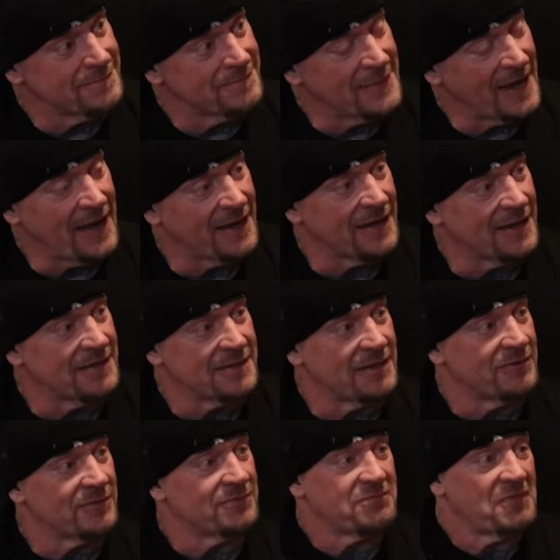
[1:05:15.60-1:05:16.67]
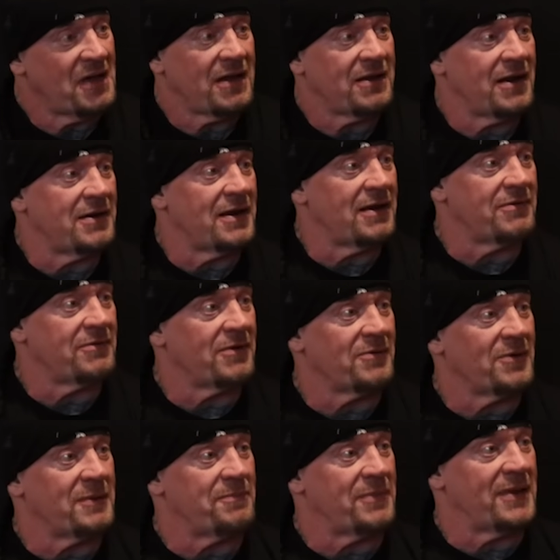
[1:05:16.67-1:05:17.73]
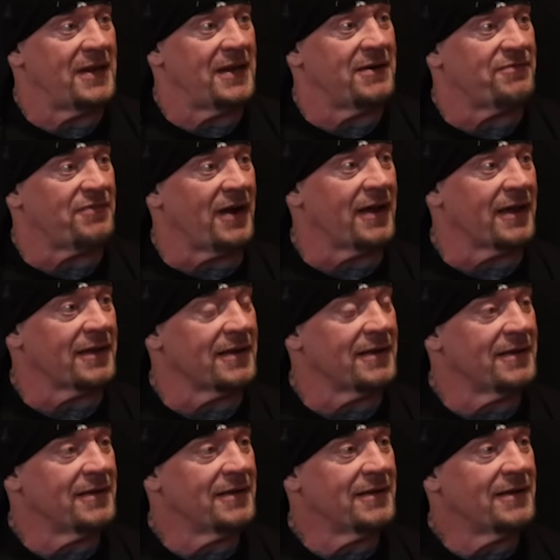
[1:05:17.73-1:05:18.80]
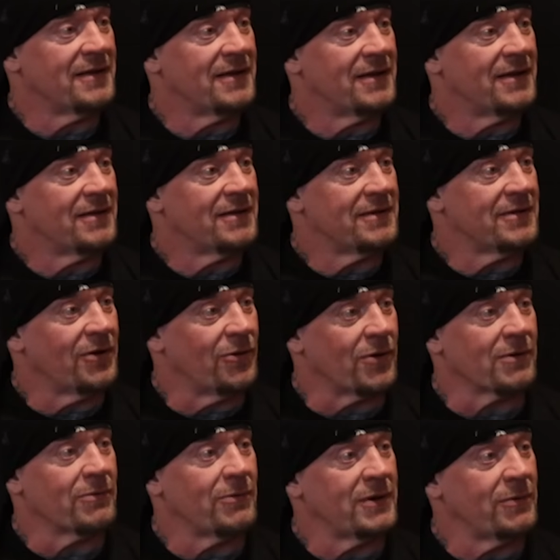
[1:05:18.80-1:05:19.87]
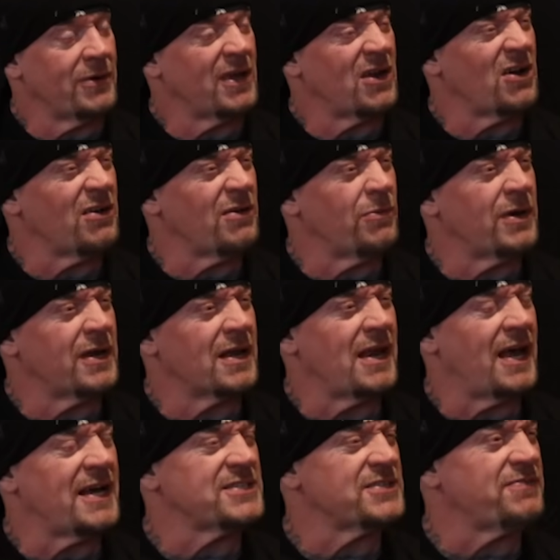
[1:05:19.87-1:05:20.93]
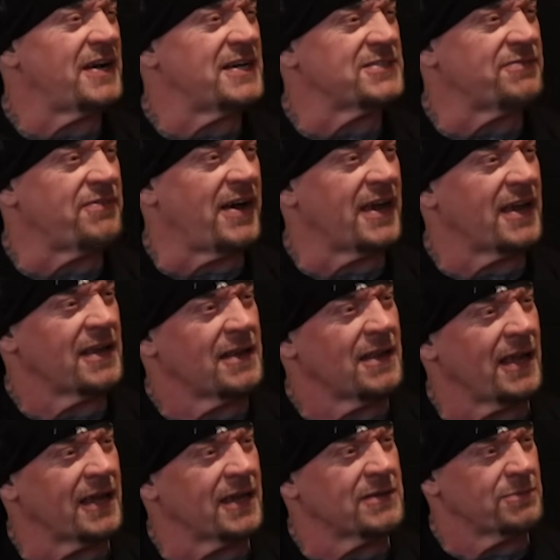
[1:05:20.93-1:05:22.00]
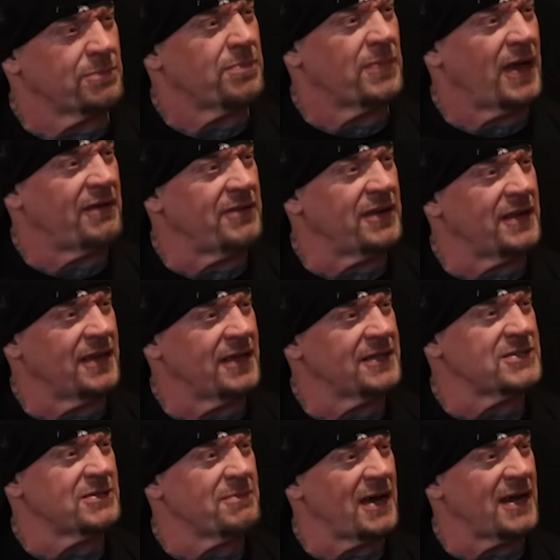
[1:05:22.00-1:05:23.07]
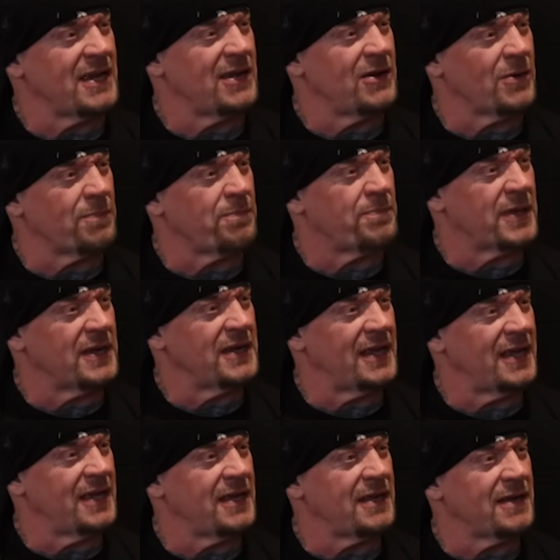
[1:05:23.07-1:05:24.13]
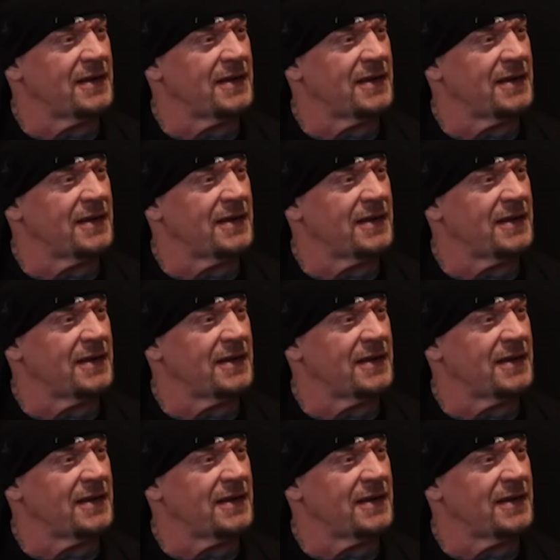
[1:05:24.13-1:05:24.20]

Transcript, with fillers: yeah, I, I never, no, I've never really been in a fight. Really? Or what? What do you call it? What do you classify as a fight? Like having to hit somebody or getting hit?